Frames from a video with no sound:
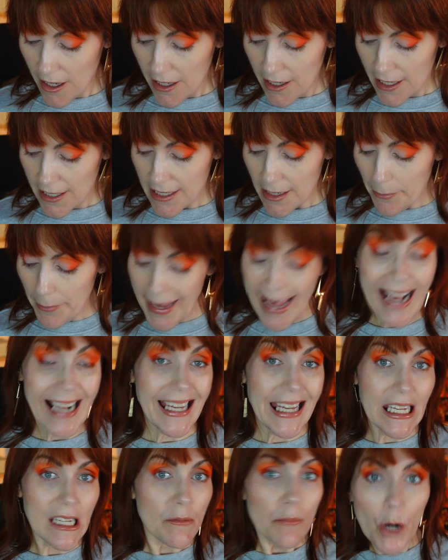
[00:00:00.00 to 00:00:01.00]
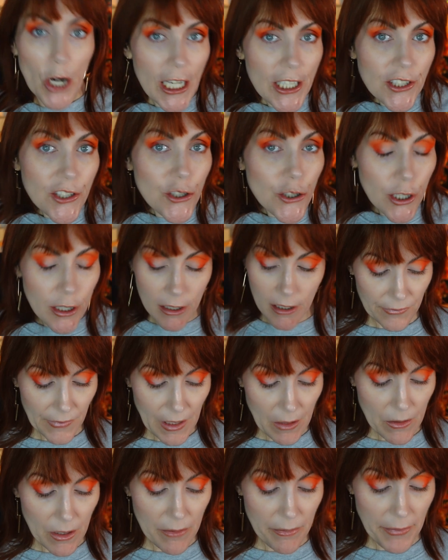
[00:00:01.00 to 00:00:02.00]
It's a packing brush.
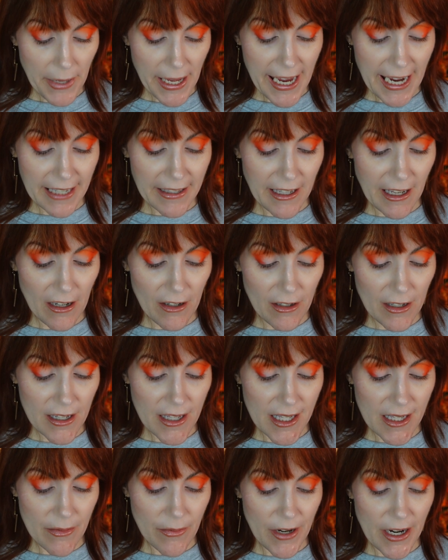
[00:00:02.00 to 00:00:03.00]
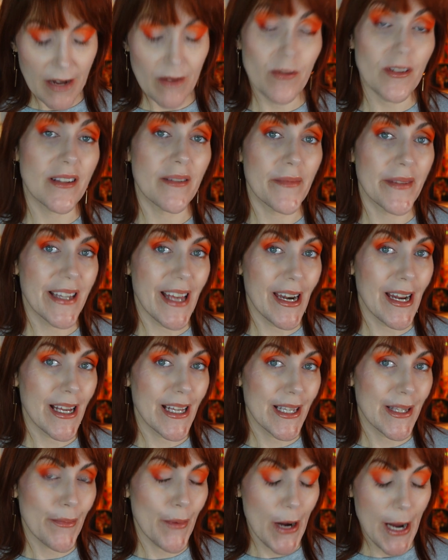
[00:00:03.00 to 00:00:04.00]
I'm gonna pack that on, spray it with some setting
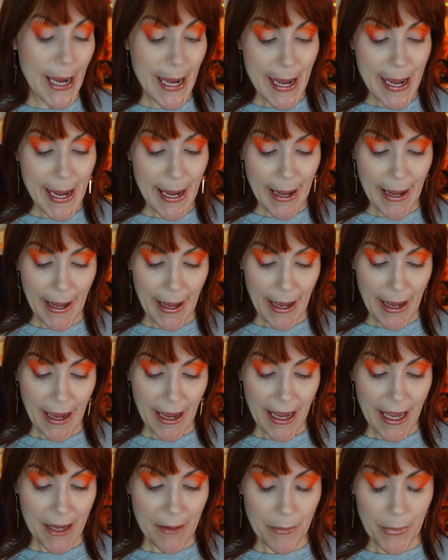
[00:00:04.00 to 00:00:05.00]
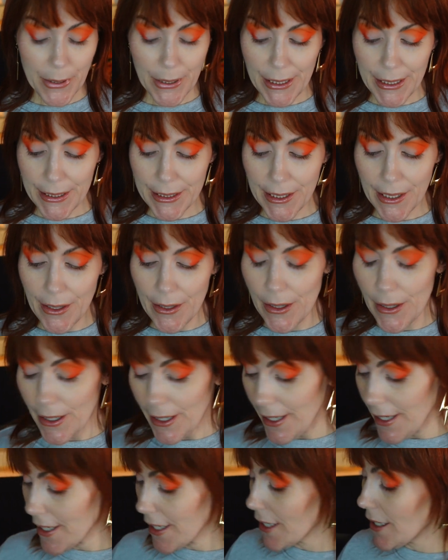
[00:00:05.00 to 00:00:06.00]
spray and put it
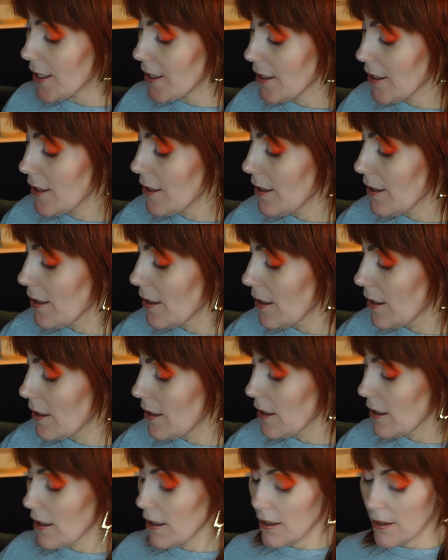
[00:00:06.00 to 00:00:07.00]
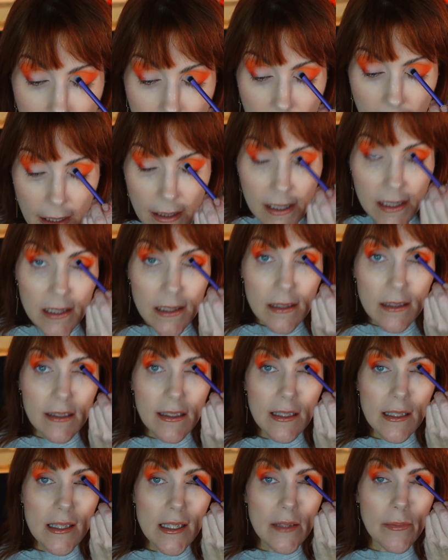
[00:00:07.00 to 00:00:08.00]
on kind of
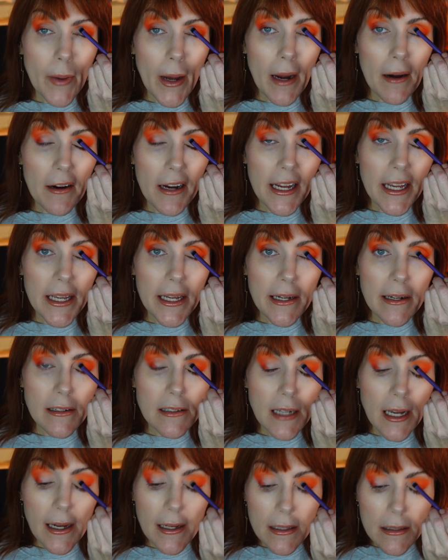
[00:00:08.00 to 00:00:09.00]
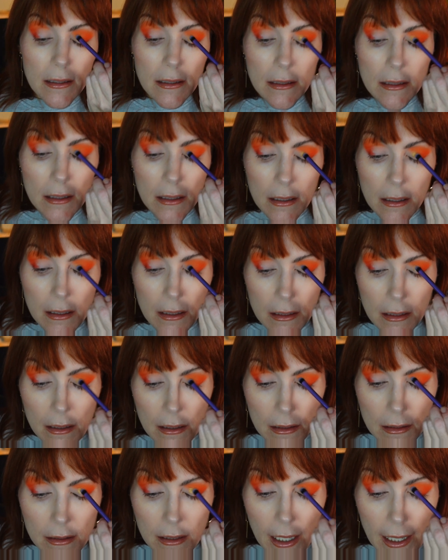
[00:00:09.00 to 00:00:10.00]
this spot right here, not
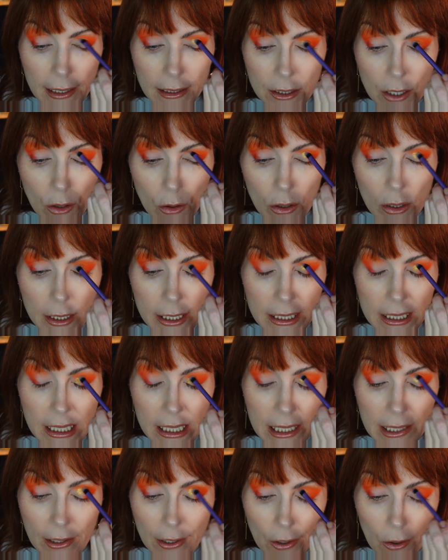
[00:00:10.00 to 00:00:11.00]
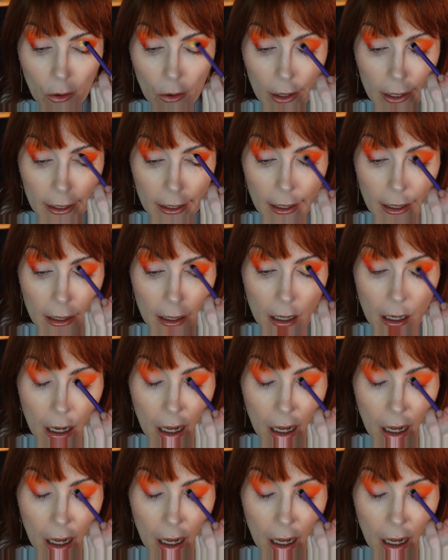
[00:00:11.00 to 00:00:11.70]
not totally the inner corner.